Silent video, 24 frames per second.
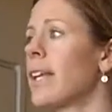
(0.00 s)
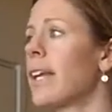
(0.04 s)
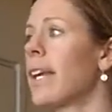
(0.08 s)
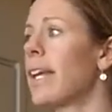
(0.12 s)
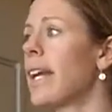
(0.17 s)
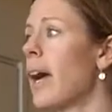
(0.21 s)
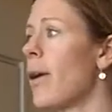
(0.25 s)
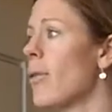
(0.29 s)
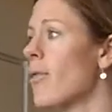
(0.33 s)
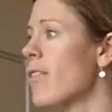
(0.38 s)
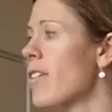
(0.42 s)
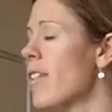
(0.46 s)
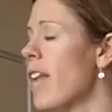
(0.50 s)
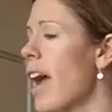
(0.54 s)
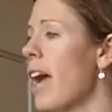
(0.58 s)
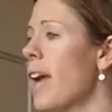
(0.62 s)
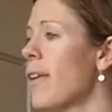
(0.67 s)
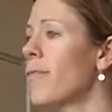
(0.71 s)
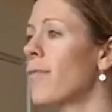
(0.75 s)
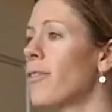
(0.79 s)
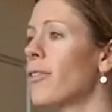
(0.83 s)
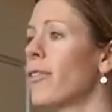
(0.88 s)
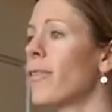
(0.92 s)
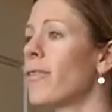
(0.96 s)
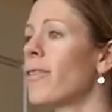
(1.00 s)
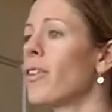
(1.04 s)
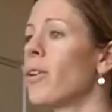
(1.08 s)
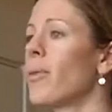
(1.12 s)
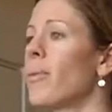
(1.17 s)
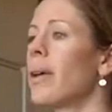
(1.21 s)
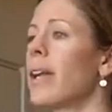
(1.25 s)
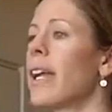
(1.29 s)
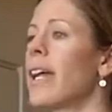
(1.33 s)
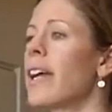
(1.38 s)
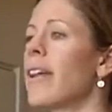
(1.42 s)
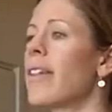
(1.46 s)
get outside for a
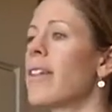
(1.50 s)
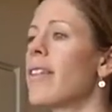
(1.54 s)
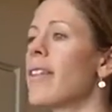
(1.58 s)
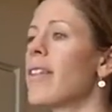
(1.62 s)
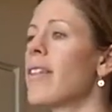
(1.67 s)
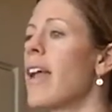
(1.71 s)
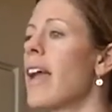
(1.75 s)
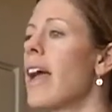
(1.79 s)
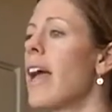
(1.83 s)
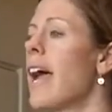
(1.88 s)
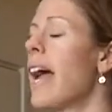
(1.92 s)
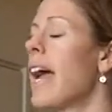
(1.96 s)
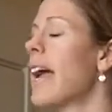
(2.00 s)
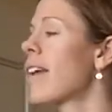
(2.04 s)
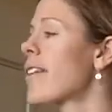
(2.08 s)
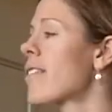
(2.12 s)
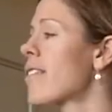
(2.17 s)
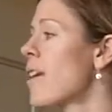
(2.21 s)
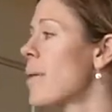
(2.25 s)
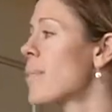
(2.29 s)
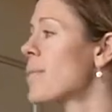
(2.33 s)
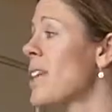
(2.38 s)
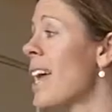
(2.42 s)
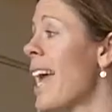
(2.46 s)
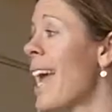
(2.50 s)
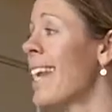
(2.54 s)
few minutes. Accept